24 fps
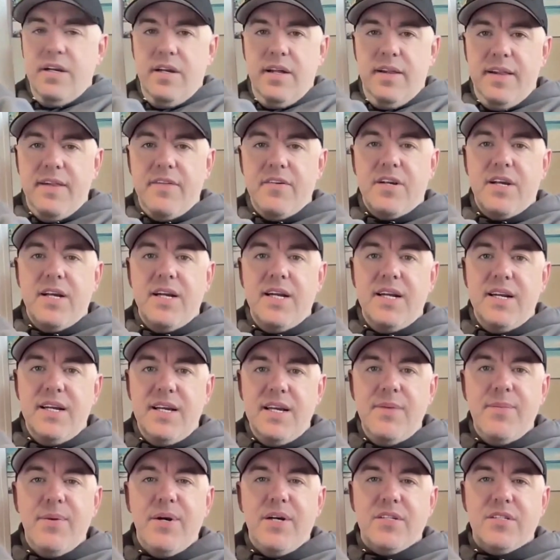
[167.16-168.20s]
and then they're getting
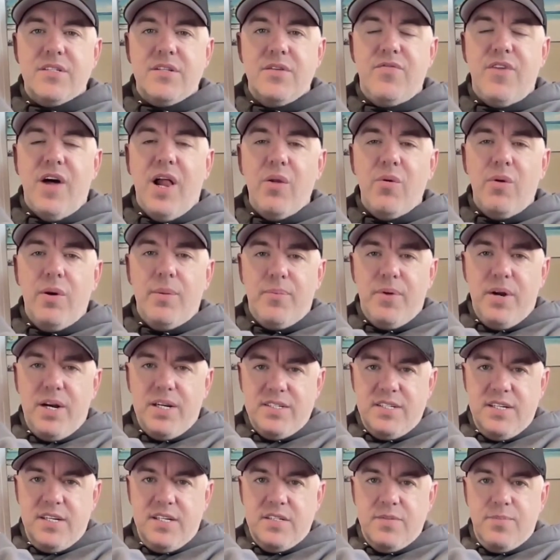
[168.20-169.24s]
emails, the follow-up
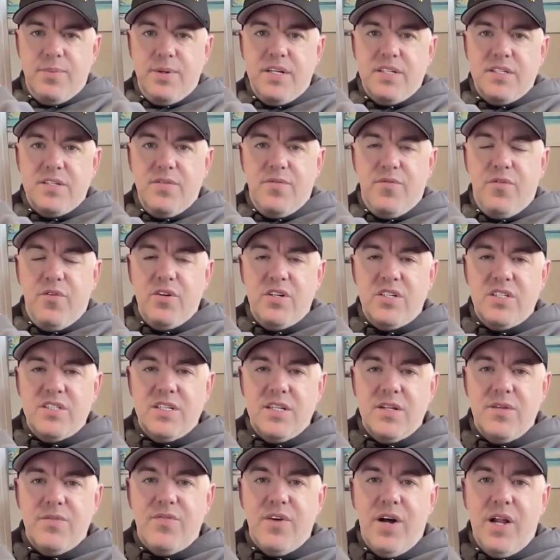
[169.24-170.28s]
process, because the fortune's
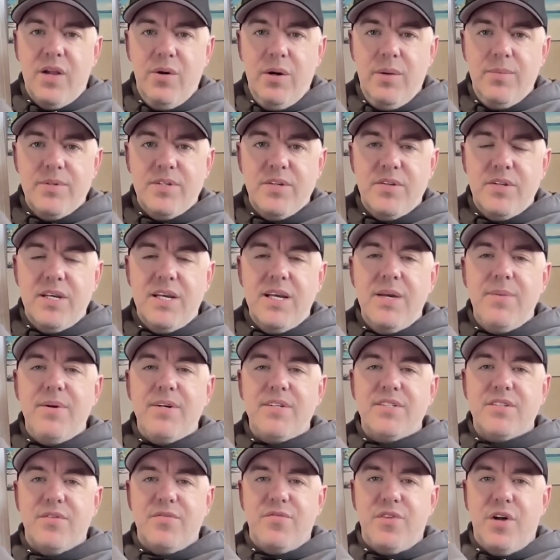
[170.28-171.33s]
in the follow-up. So the
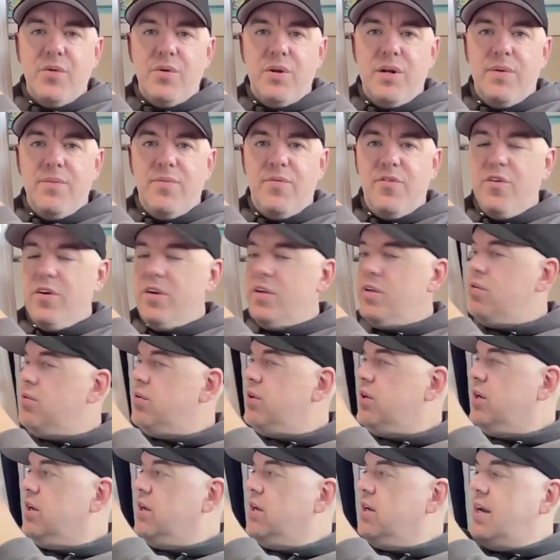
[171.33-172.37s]
emails are following up for
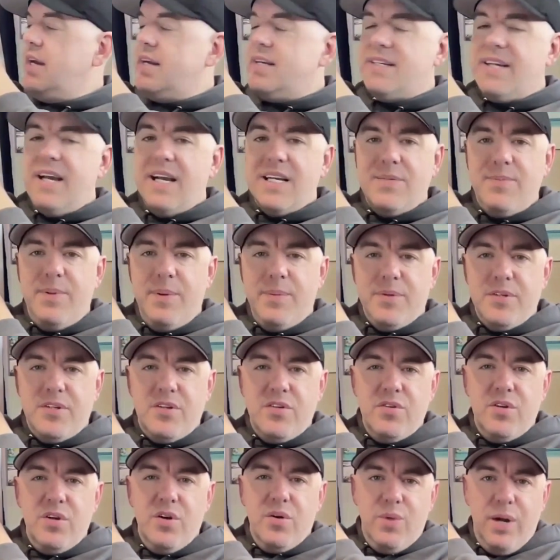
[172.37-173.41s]
you, and it takes people
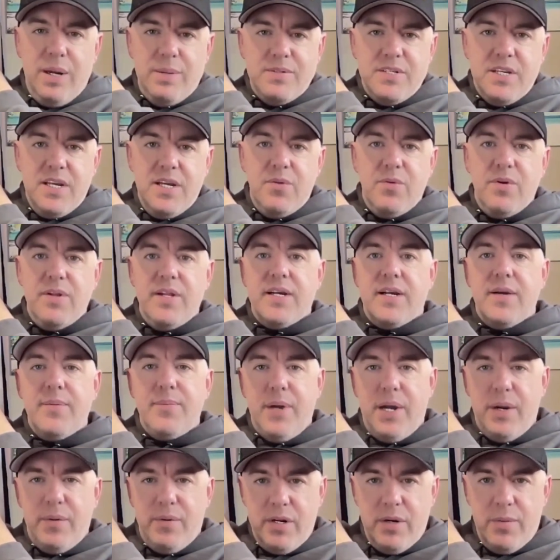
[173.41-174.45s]
to your website where they can
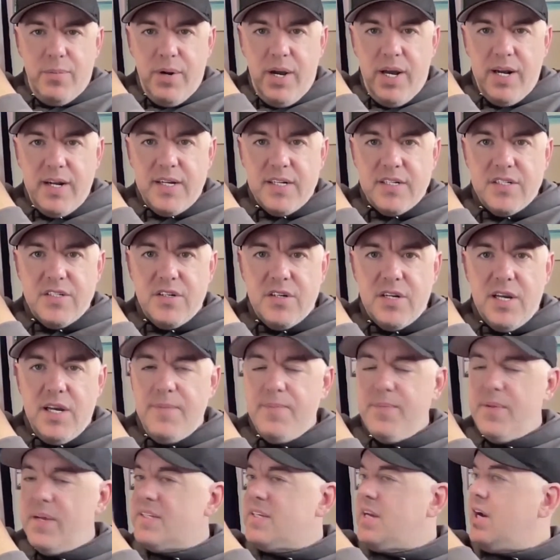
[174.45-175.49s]
buy one of your products. Okay,
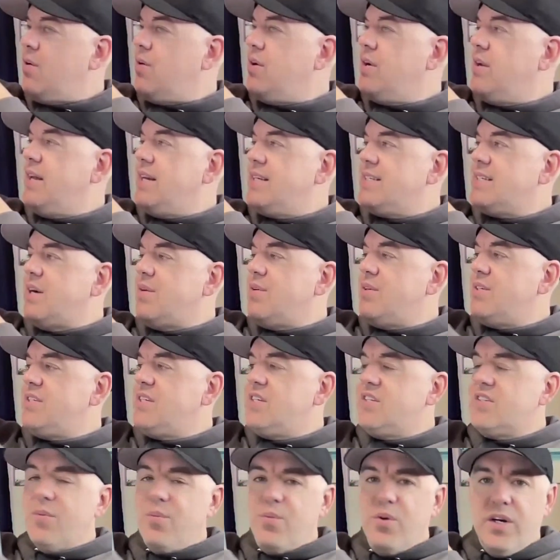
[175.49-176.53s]
that's how a
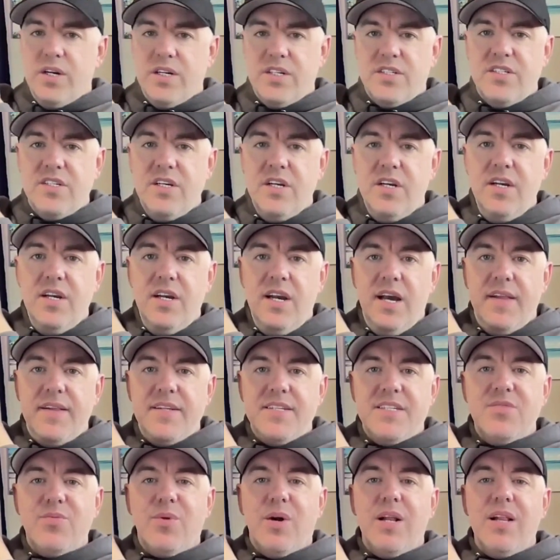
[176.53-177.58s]
system works, and
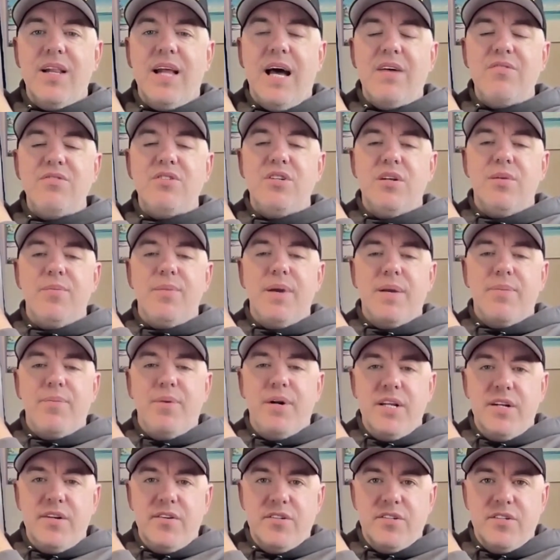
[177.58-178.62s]
this is what allows you to make
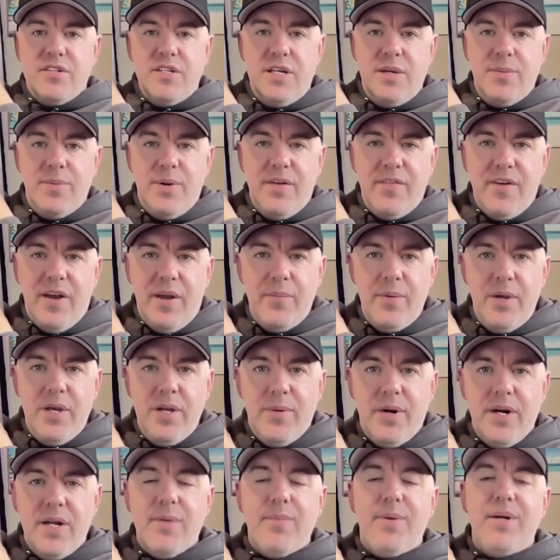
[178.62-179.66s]
money in your sleep. Have I made
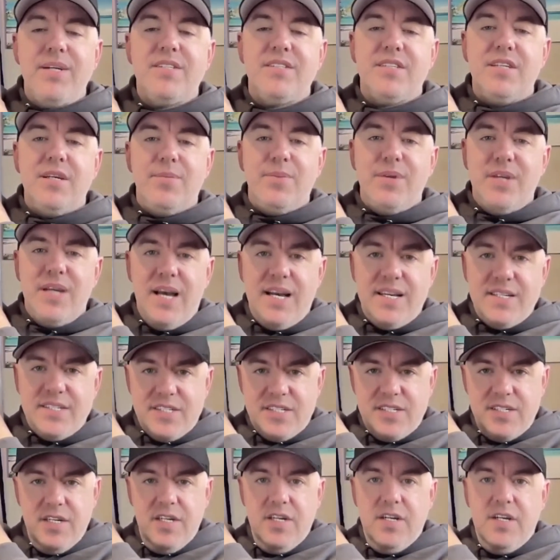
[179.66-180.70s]
money in my sleep?
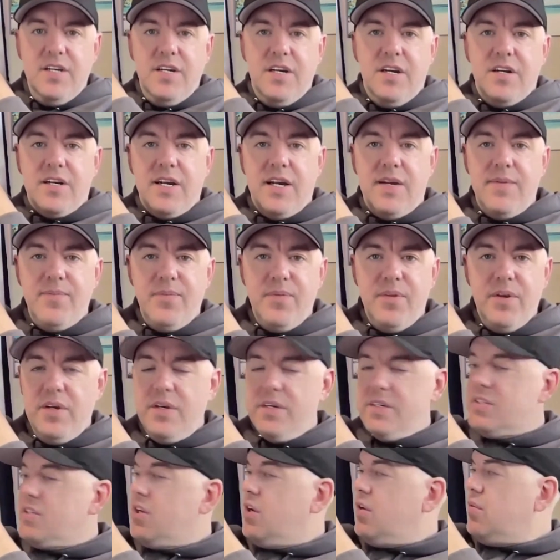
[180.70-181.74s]
Yes. Okay,
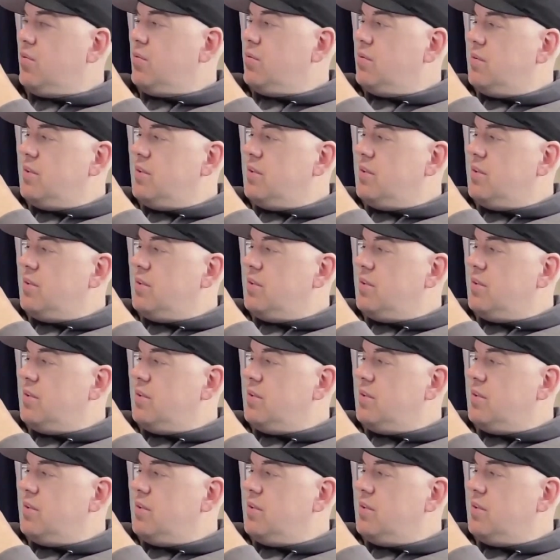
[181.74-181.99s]
so